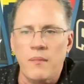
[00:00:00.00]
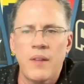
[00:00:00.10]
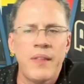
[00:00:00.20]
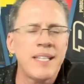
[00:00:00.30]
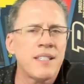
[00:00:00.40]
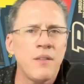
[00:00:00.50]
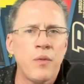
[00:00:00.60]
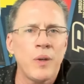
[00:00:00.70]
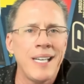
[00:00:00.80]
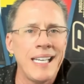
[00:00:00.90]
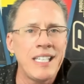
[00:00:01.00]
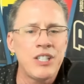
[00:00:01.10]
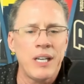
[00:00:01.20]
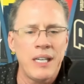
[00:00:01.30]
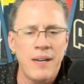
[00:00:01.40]
That's there for you
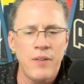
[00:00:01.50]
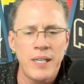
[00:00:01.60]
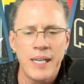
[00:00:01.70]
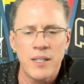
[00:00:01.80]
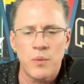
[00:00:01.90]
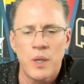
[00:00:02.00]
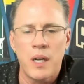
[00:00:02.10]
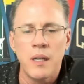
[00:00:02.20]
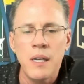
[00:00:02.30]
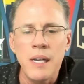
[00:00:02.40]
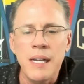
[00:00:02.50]
each and every day as well.